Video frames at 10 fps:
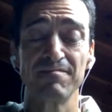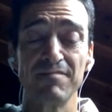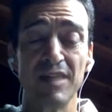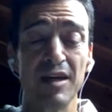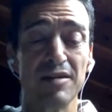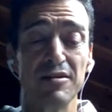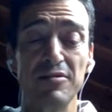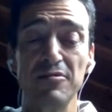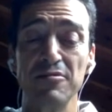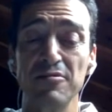not
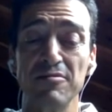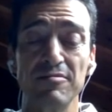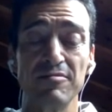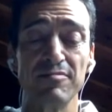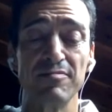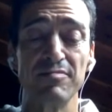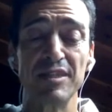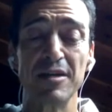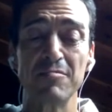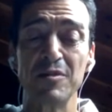to
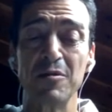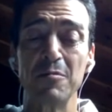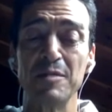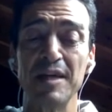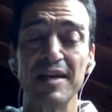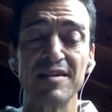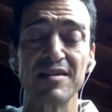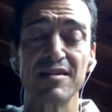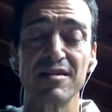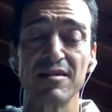become so obsessed
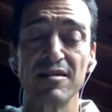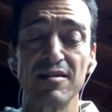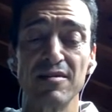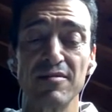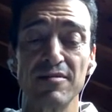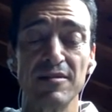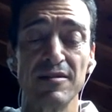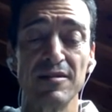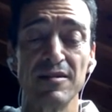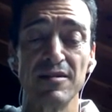
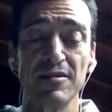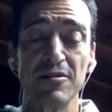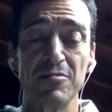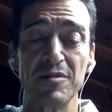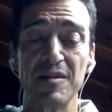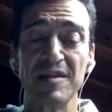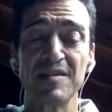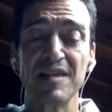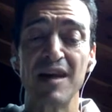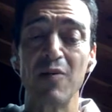over the things
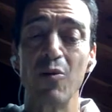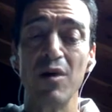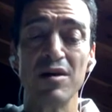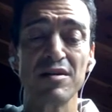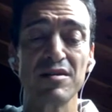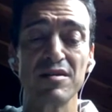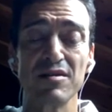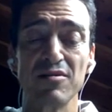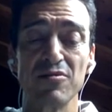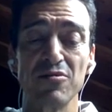that I want
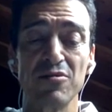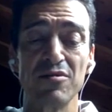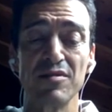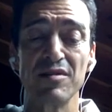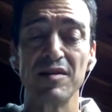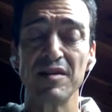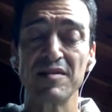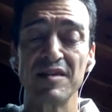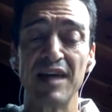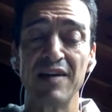or the things
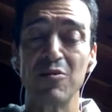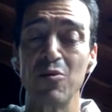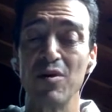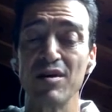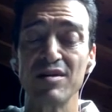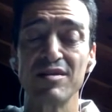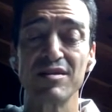that I don't want,